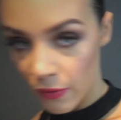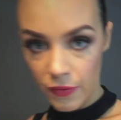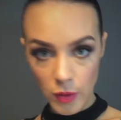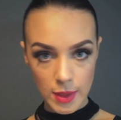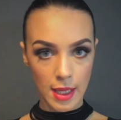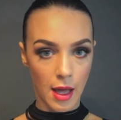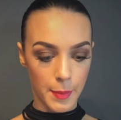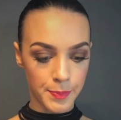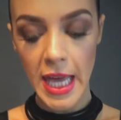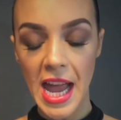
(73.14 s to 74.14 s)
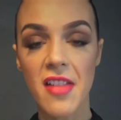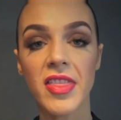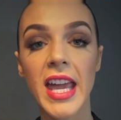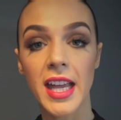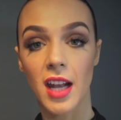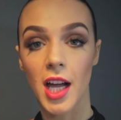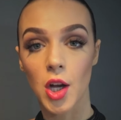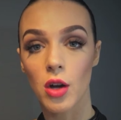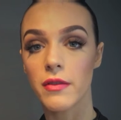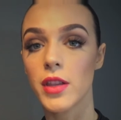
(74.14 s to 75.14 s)
False alarm. And then I go
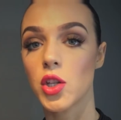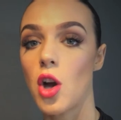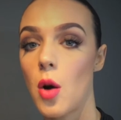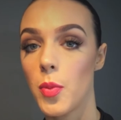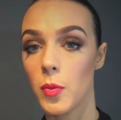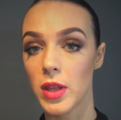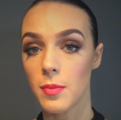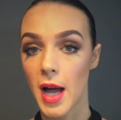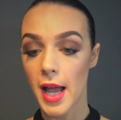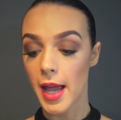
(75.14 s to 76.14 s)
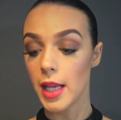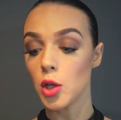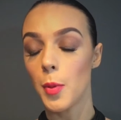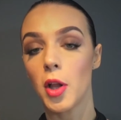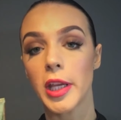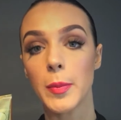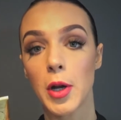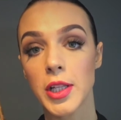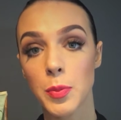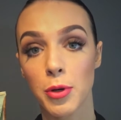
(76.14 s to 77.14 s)
over the top with my Napoleon
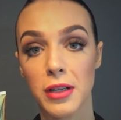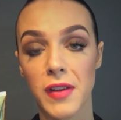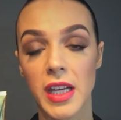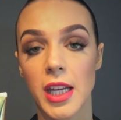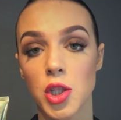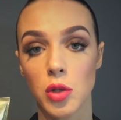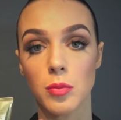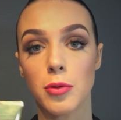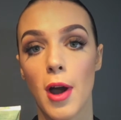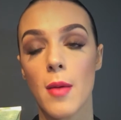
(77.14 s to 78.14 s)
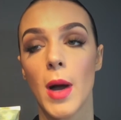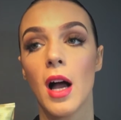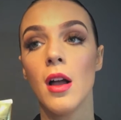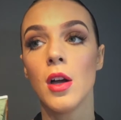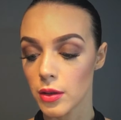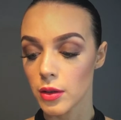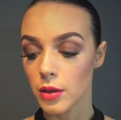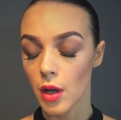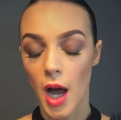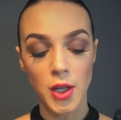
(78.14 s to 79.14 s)
Purtis Pre-Foundation Primer.
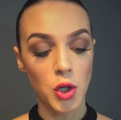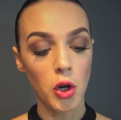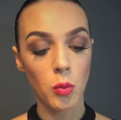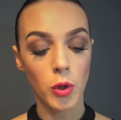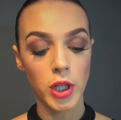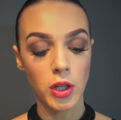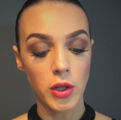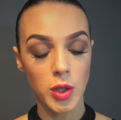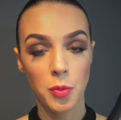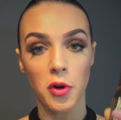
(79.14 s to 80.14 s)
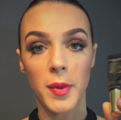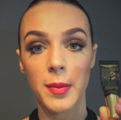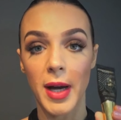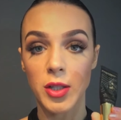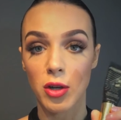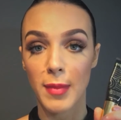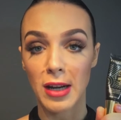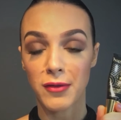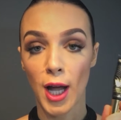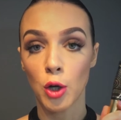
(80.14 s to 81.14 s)
I don't want to use the Pore Minimizer and
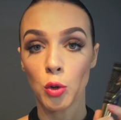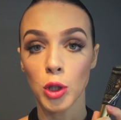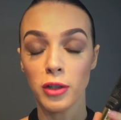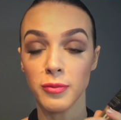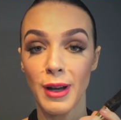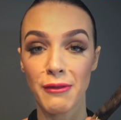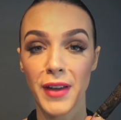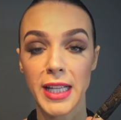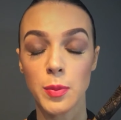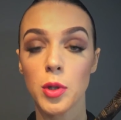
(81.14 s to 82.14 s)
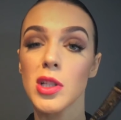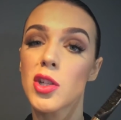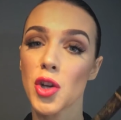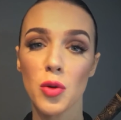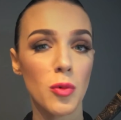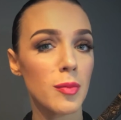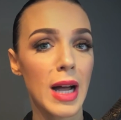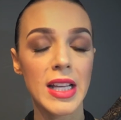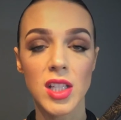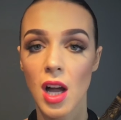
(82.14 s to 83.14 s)
Mattifier all over my face because I don't want
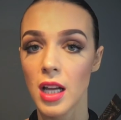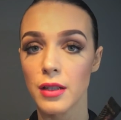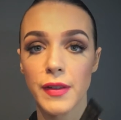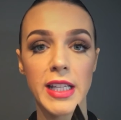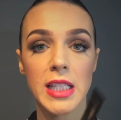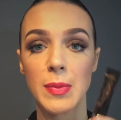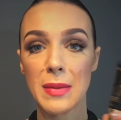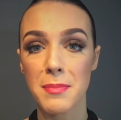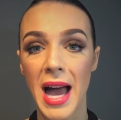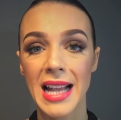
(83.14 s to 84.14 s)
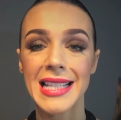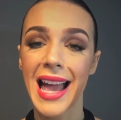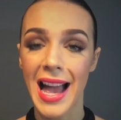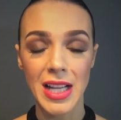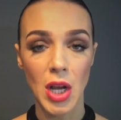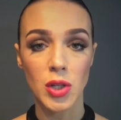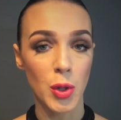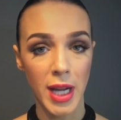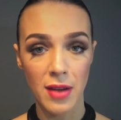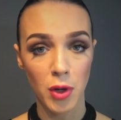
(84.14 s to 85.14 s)
my entire face to be matte and I
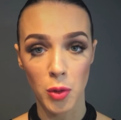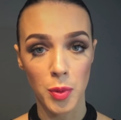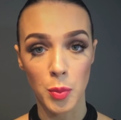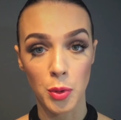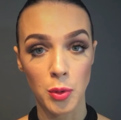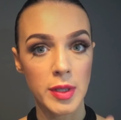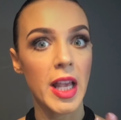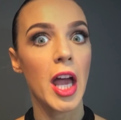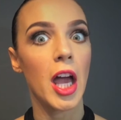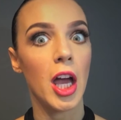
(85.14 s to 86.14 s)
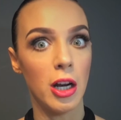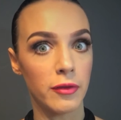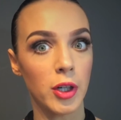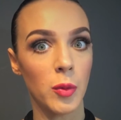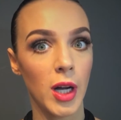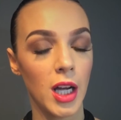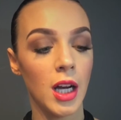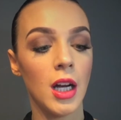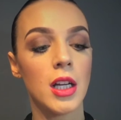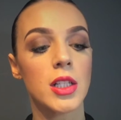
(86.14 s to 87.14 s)
don't have open pores everywhere.
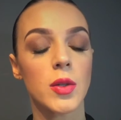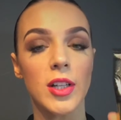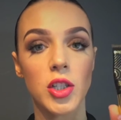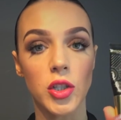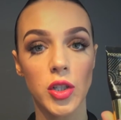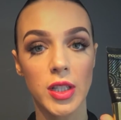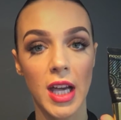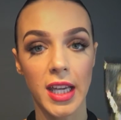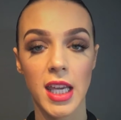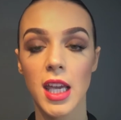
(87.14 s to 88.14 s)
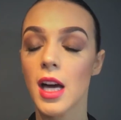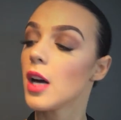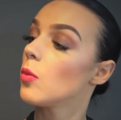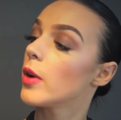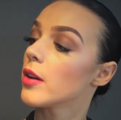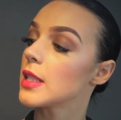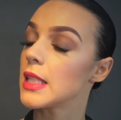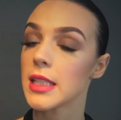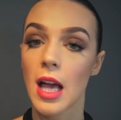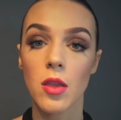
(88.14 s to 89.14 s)
So I just use that here, whereas
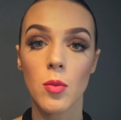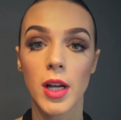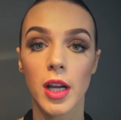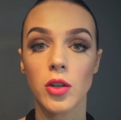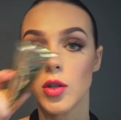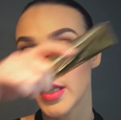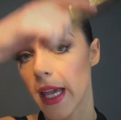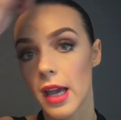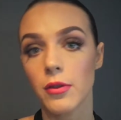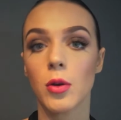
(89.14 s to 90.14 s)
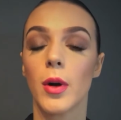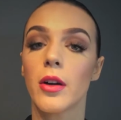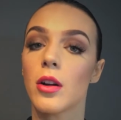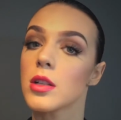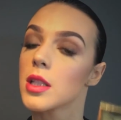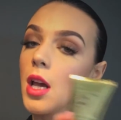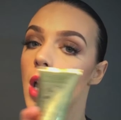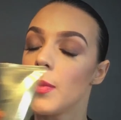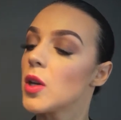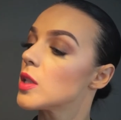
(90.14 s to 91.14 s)
this other one I use everywhere else
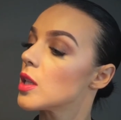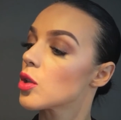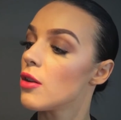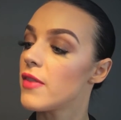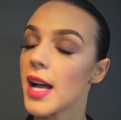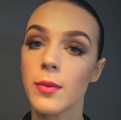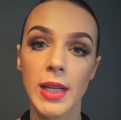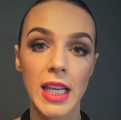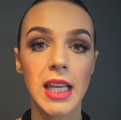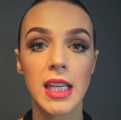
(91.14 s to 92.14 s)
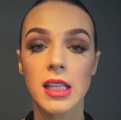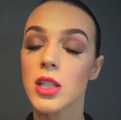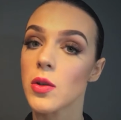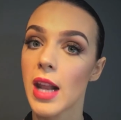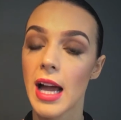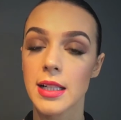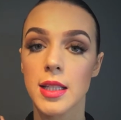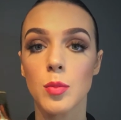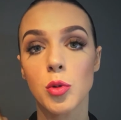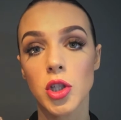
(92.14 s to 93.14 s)
because it's got vitamin E in it, so it acts as
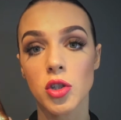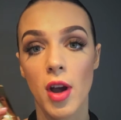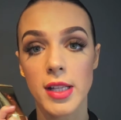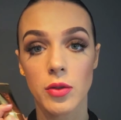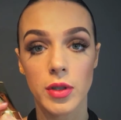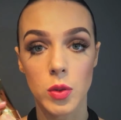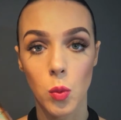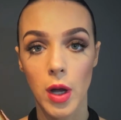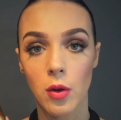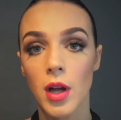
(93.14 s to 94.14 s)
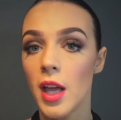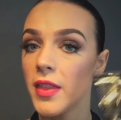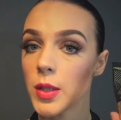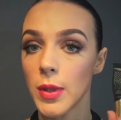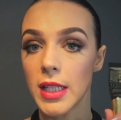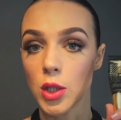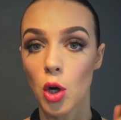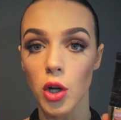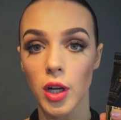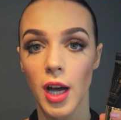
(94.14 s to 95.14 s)
a moisturizer as well. This one is
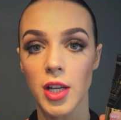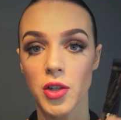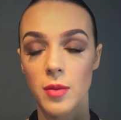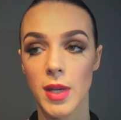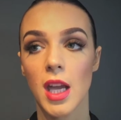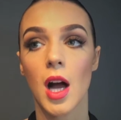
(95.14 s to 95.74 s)
not going to hydrate me.